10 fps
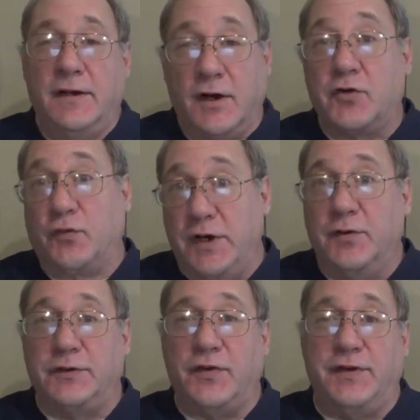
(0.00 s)
agree
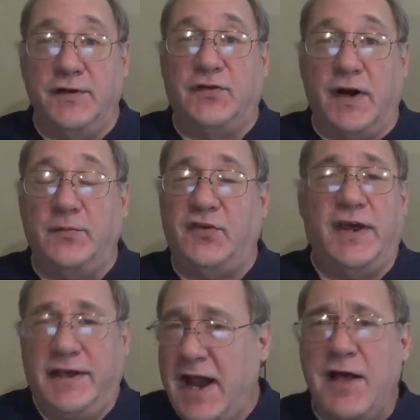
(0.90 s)
with the things that I'm
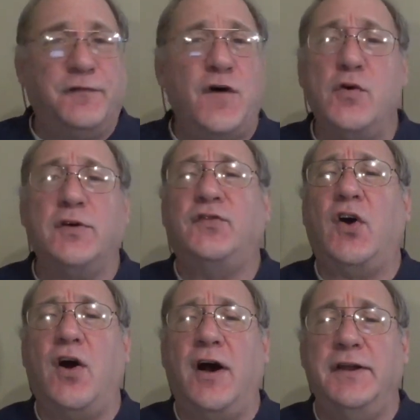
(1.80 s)
saying. And I focus
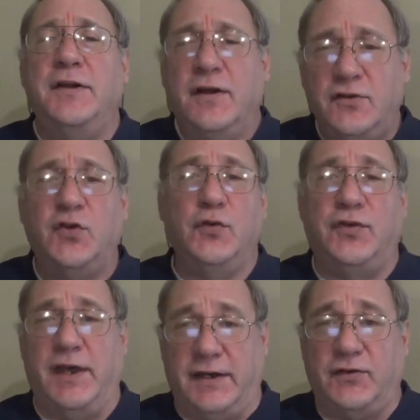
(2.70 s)
on two
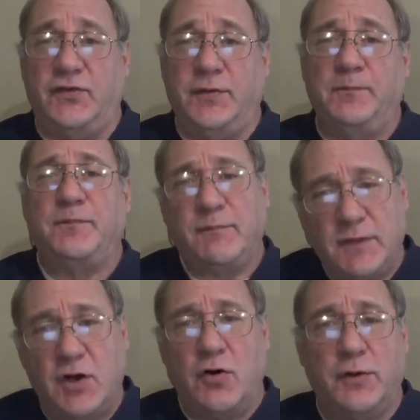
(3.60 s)
things,
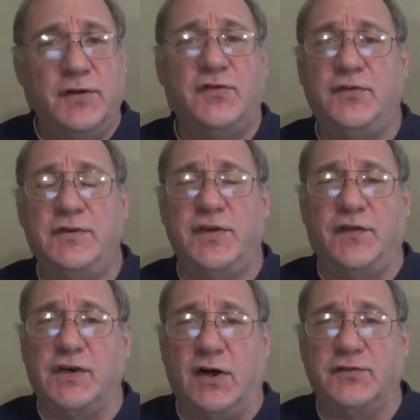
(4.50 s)
you know, in this
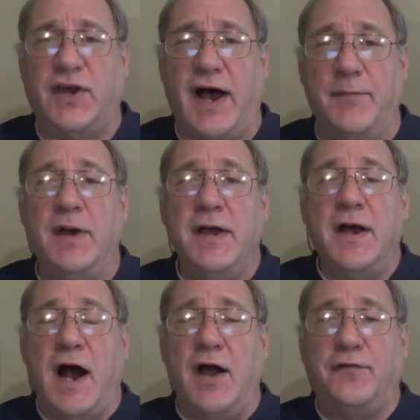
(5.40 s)
difficult time.
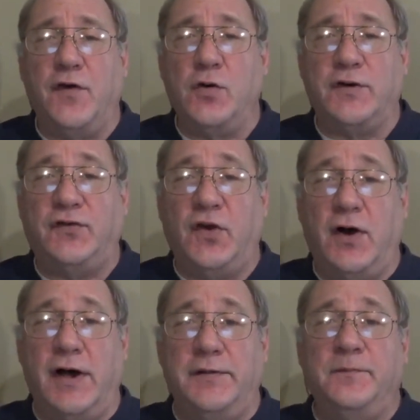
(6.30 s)
I focus
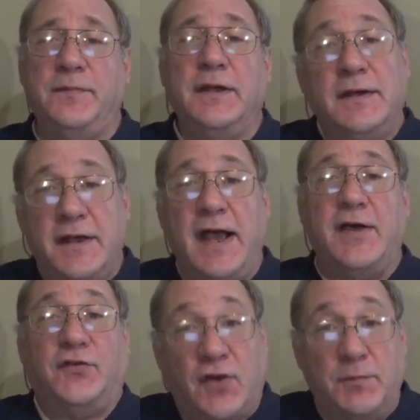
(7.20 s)
on,
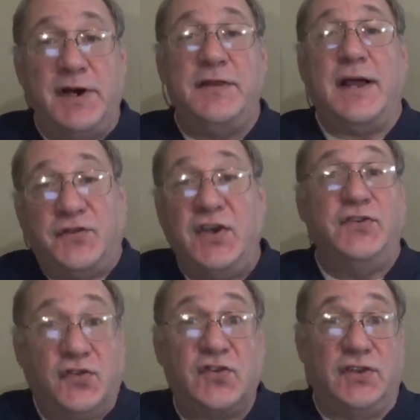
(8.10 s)
as somebody that
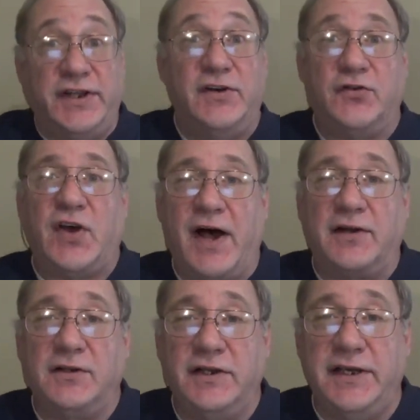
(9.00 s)
teaches leaders how
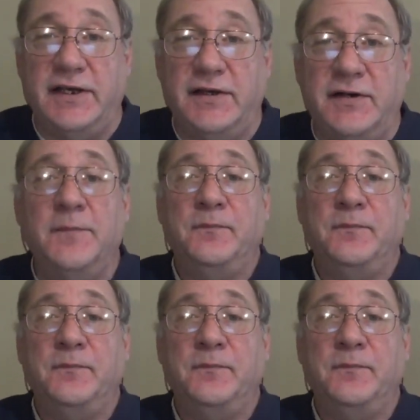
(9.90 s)
to lead,